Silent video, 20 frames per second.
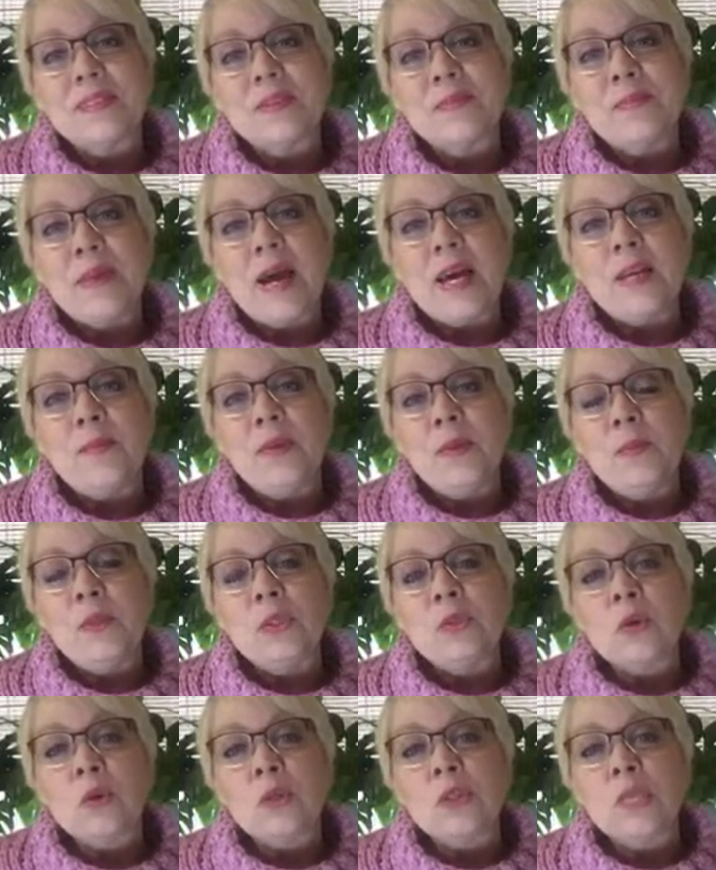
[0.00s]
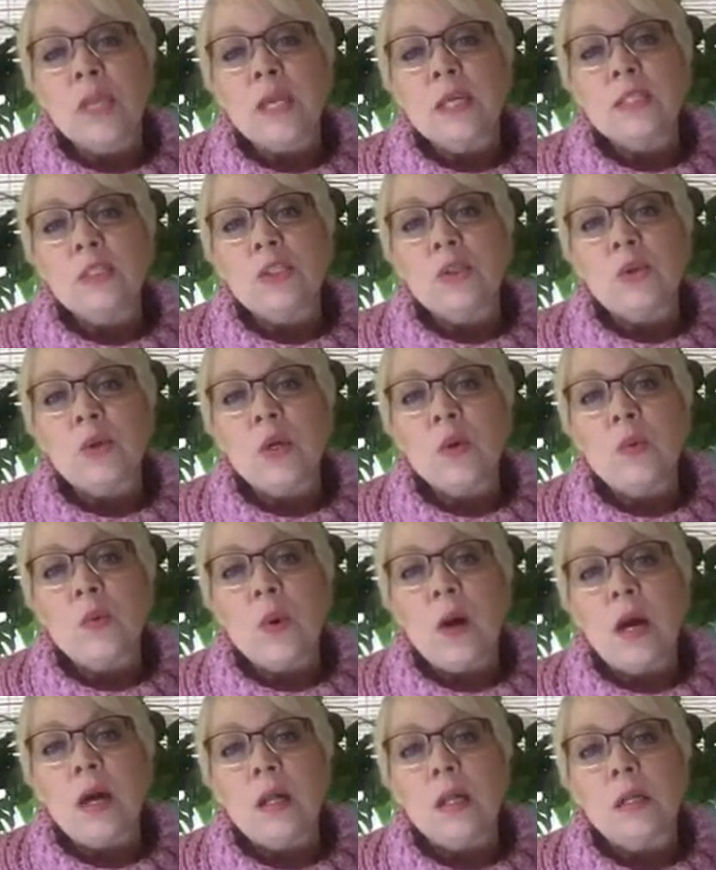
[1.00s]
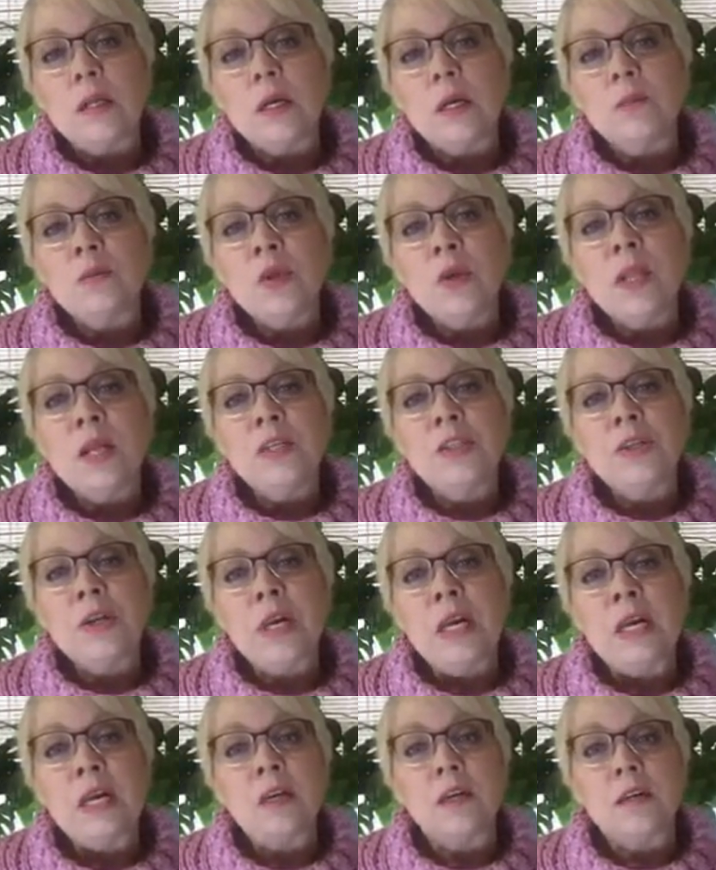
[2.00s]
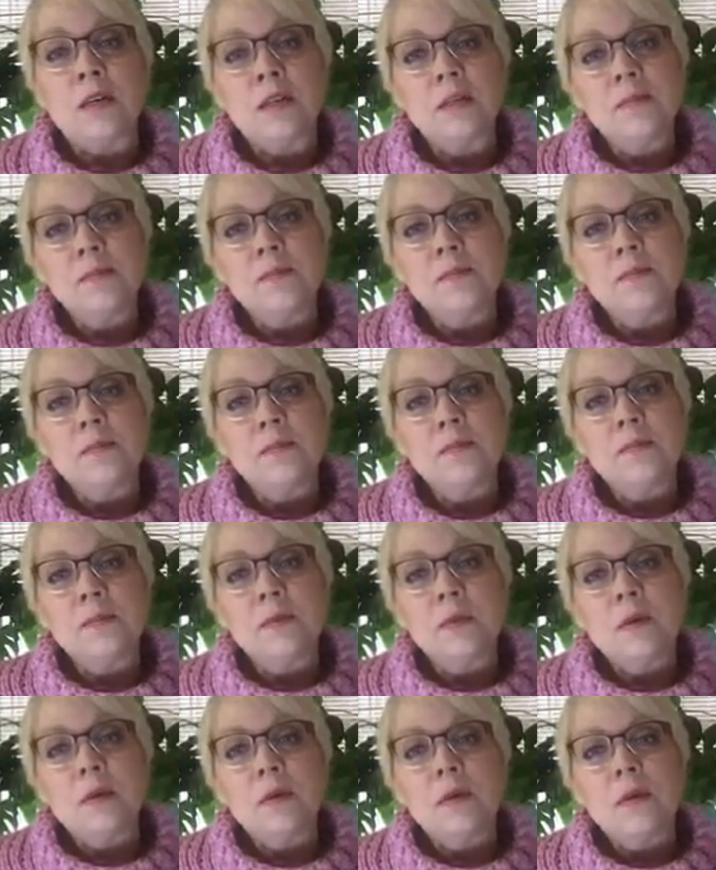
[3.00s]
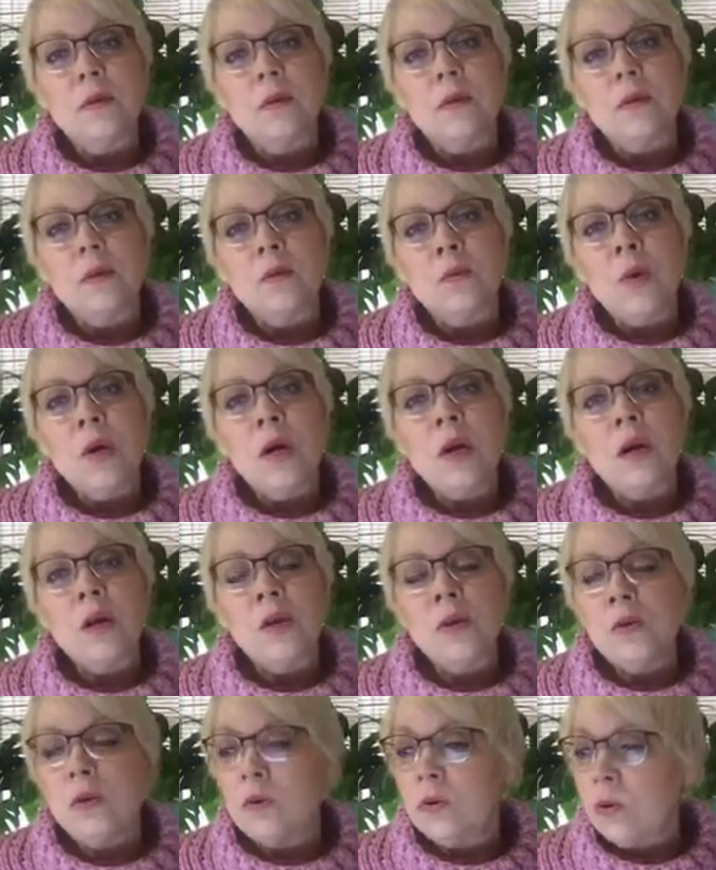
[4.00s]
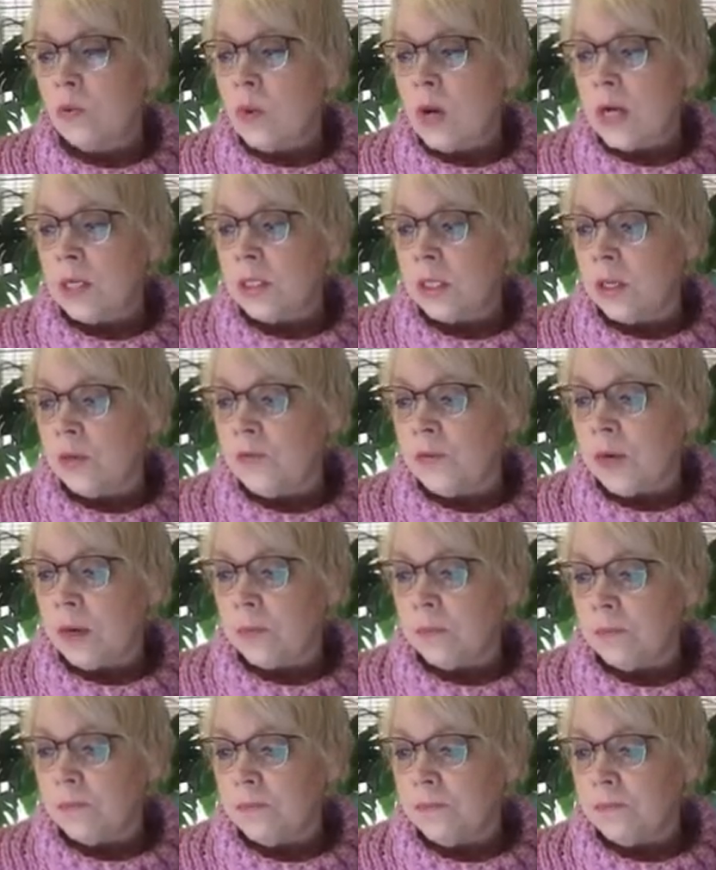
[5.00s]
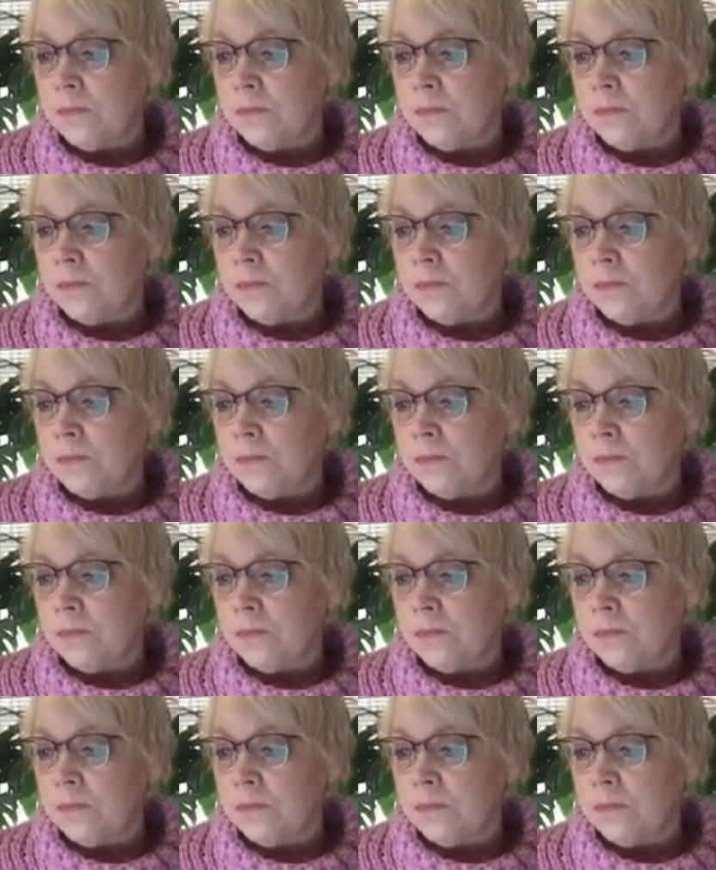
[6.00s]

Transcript: Mad Mimi's Crochet is doing well. I'm so glad you're here. Where are you watching from?